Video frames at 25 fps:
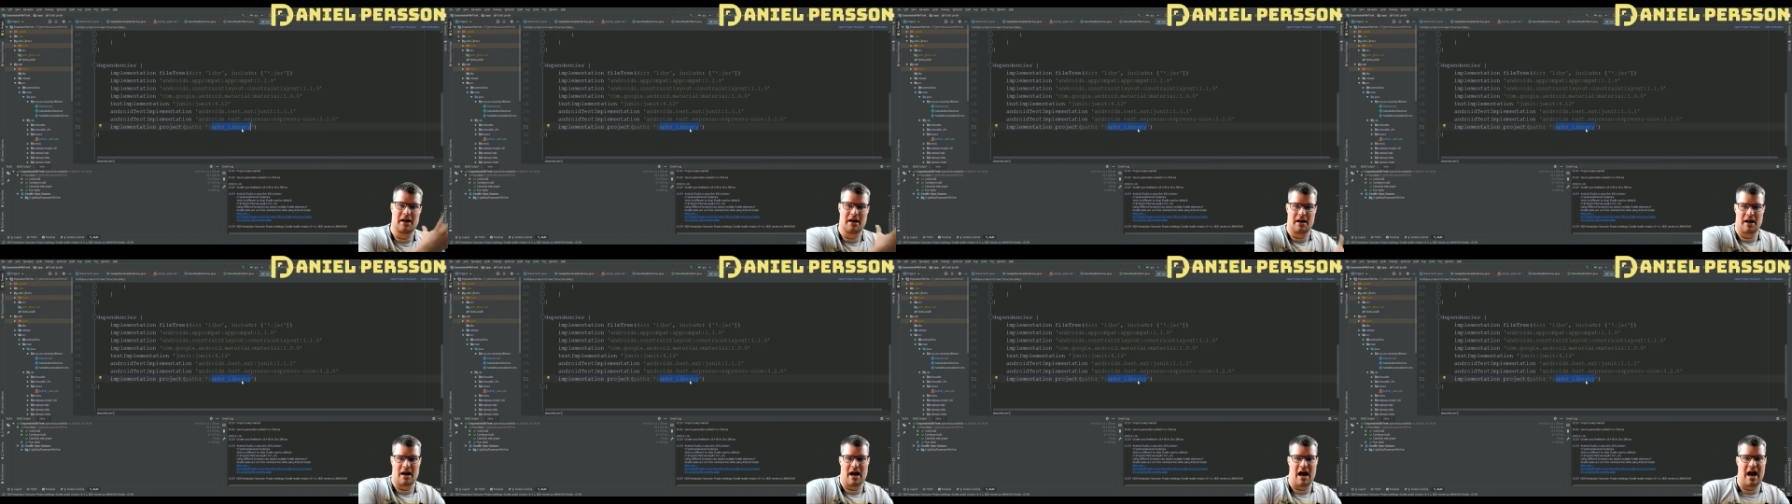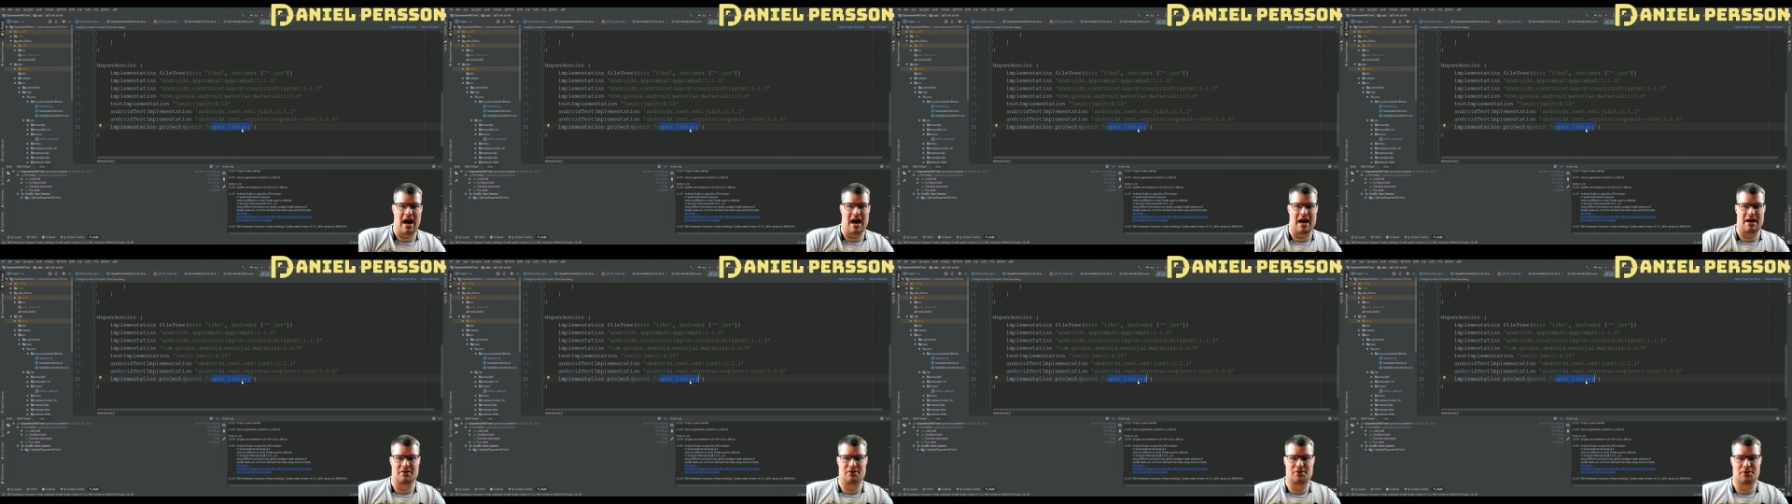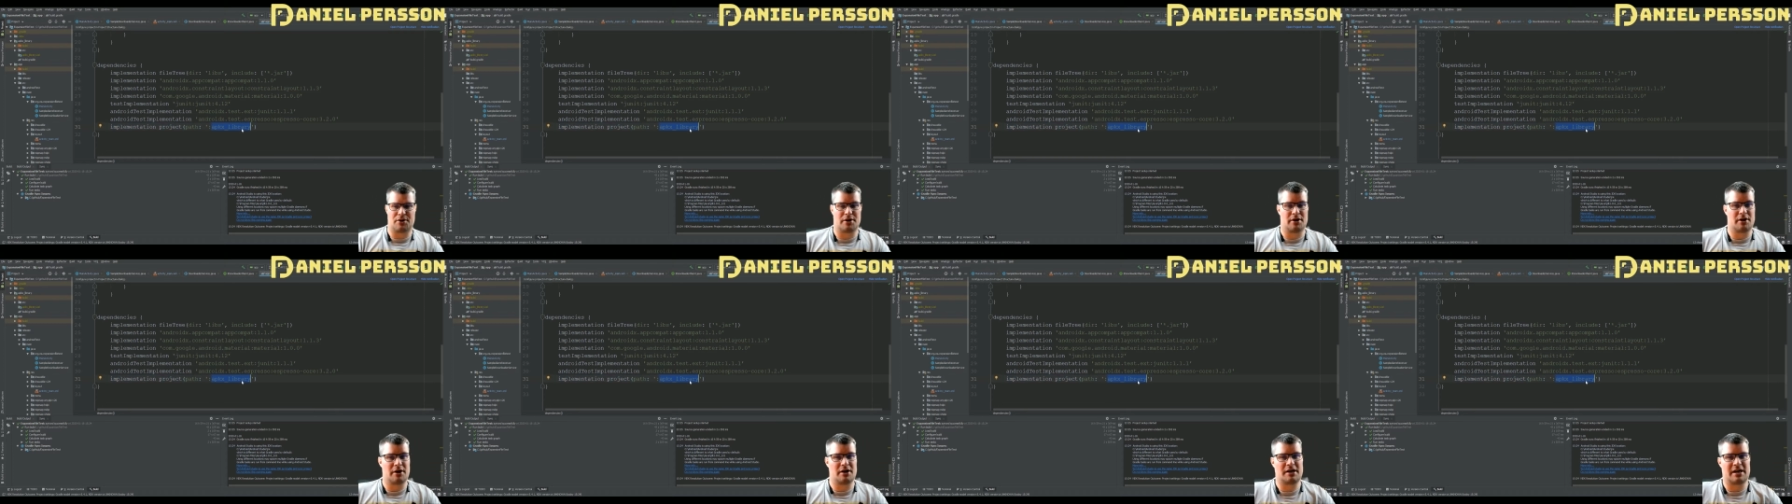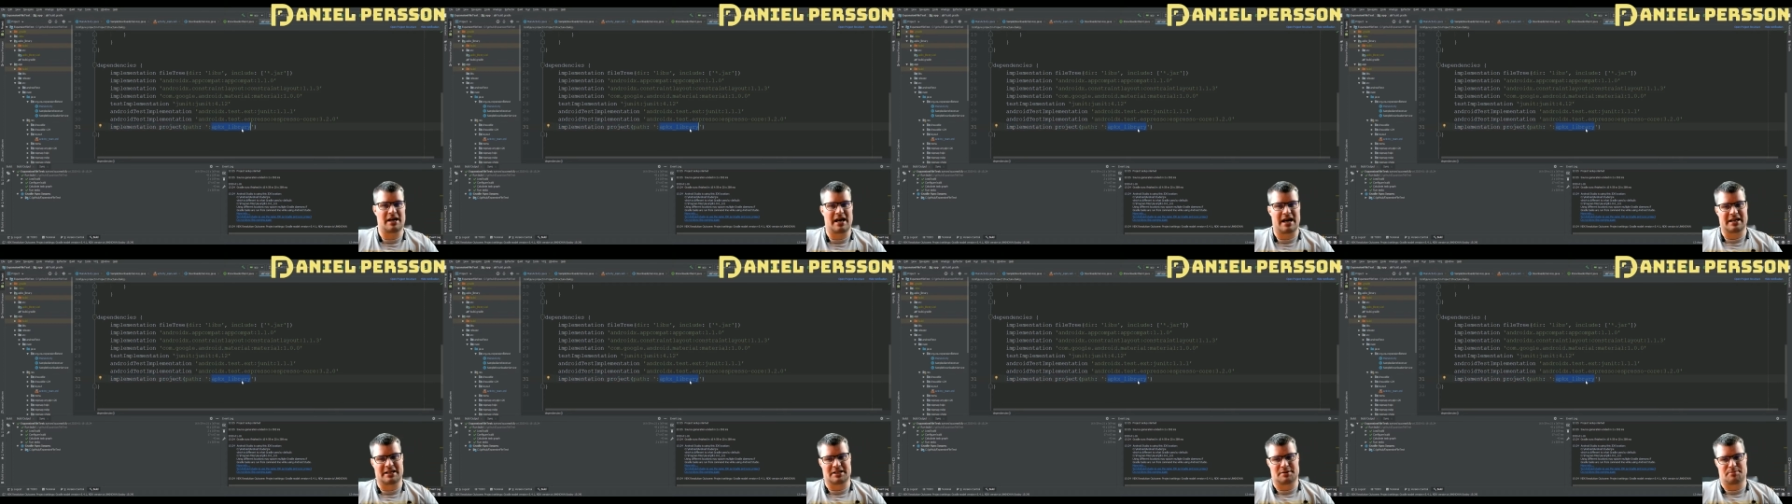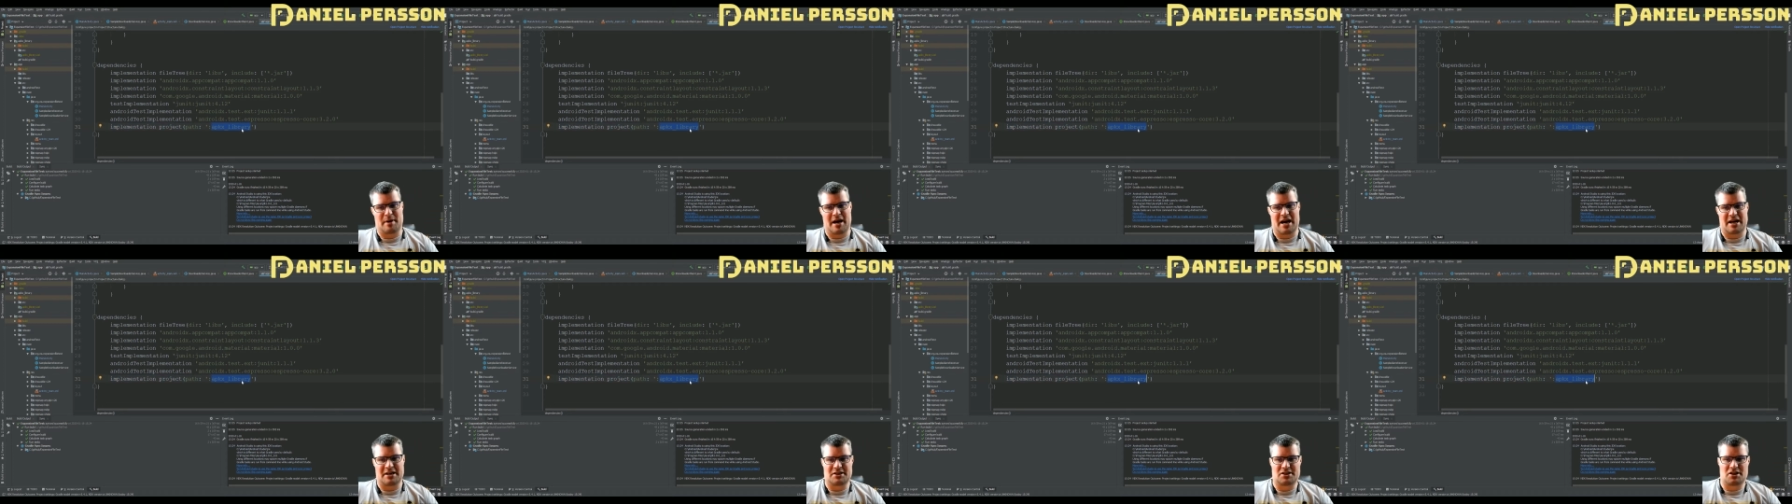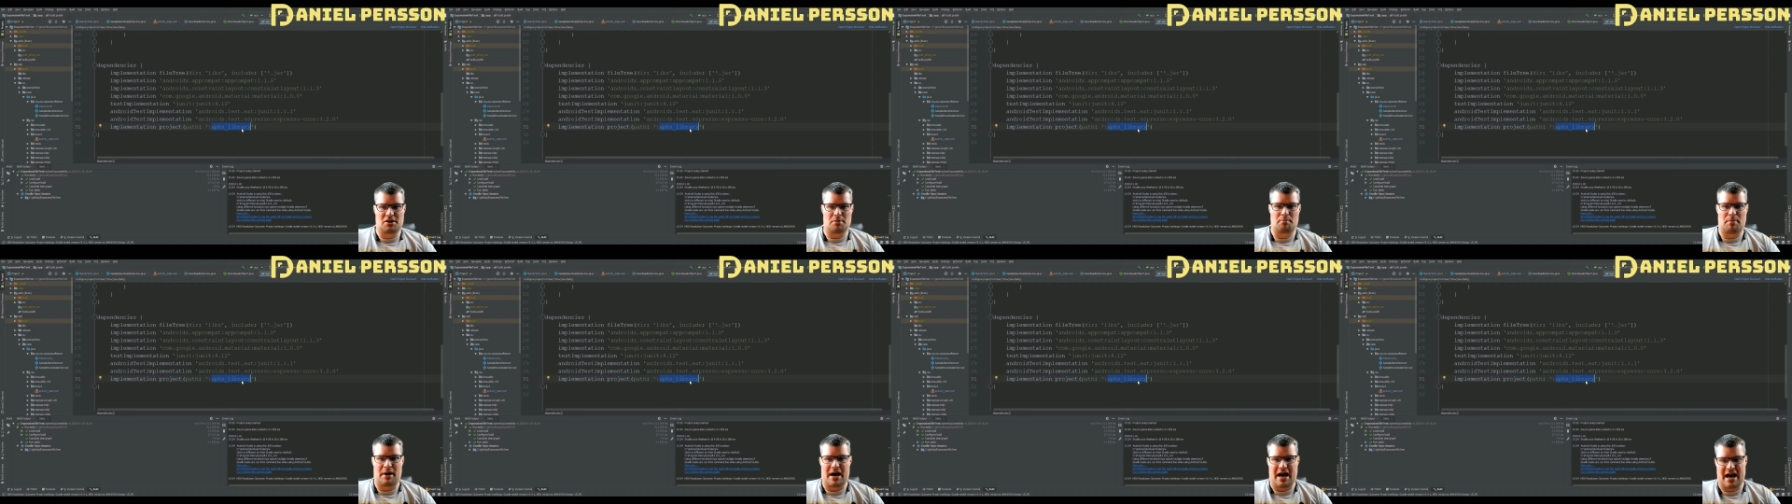Android
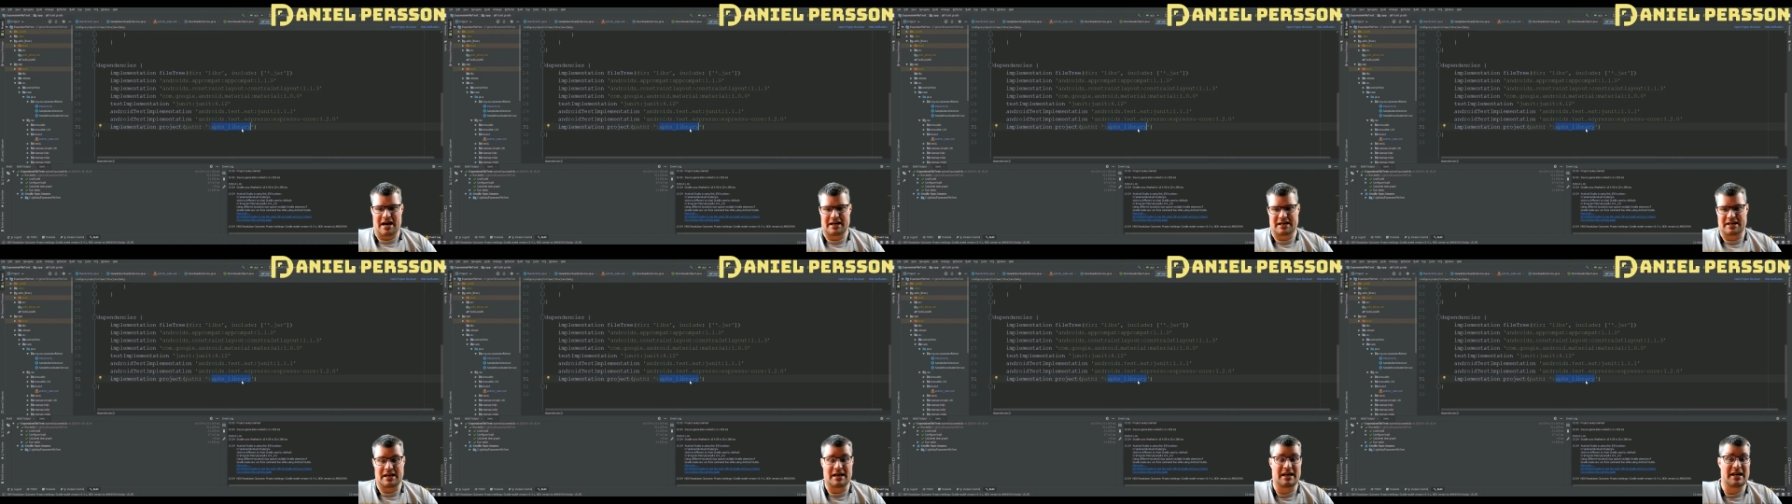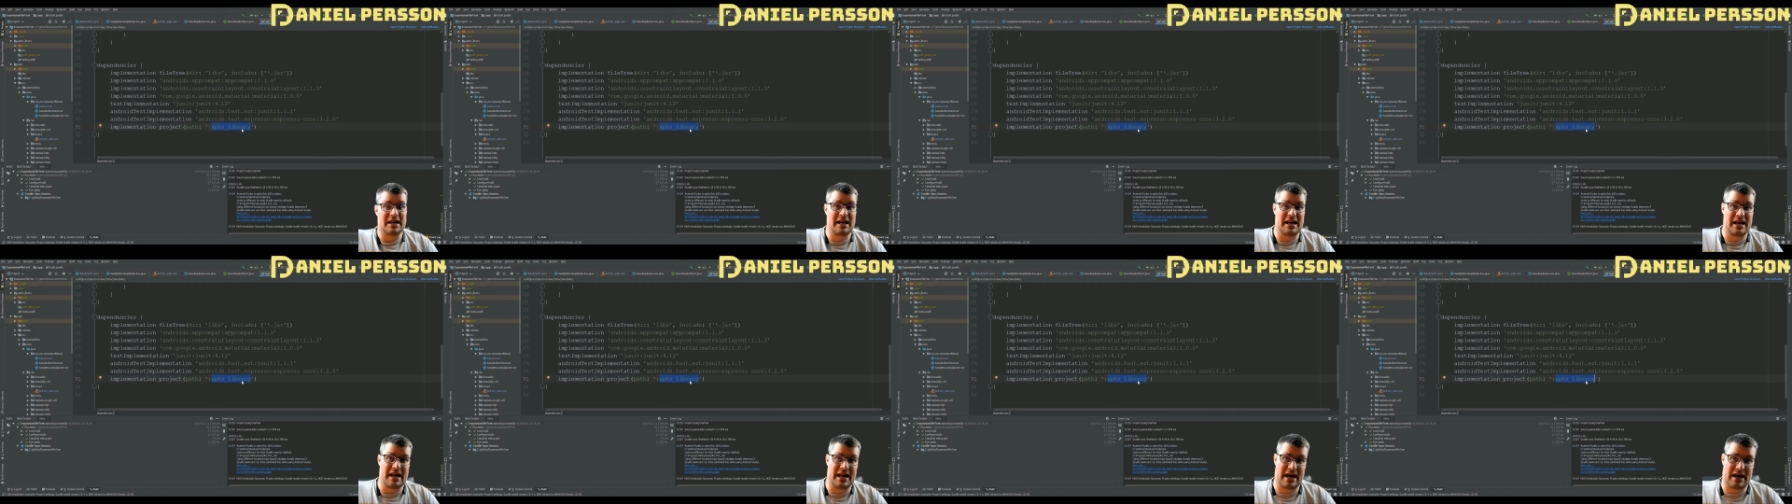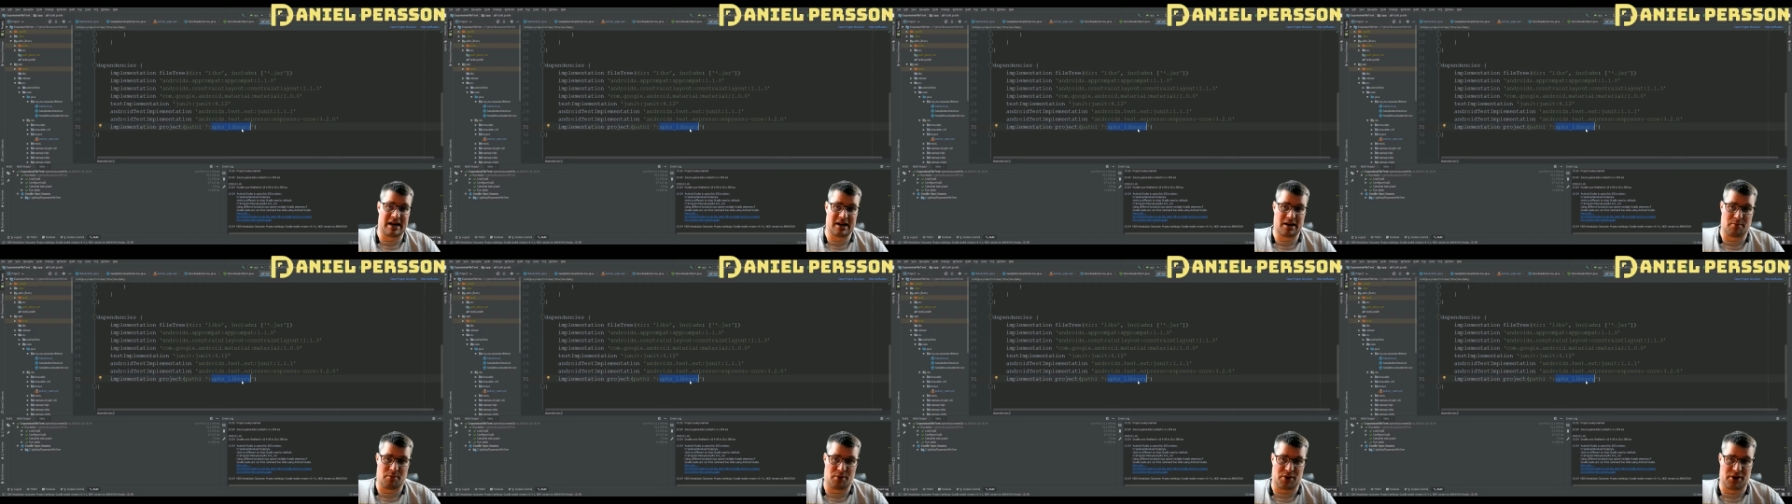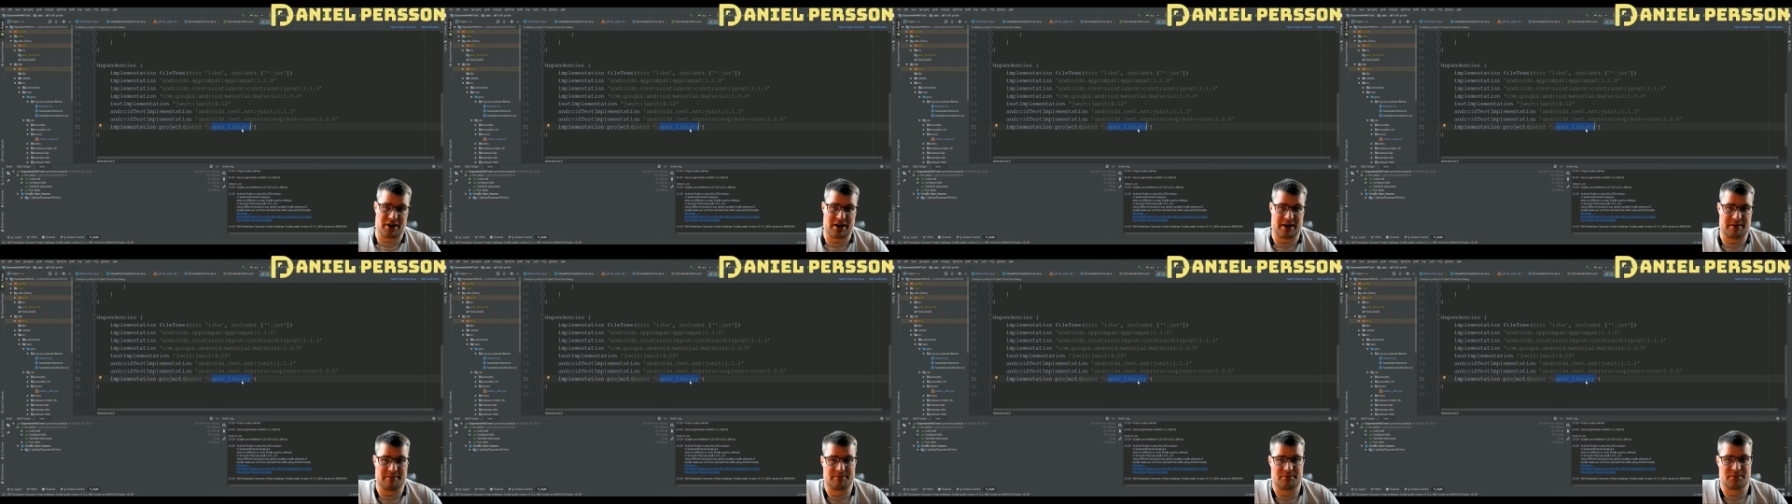expansion pack library.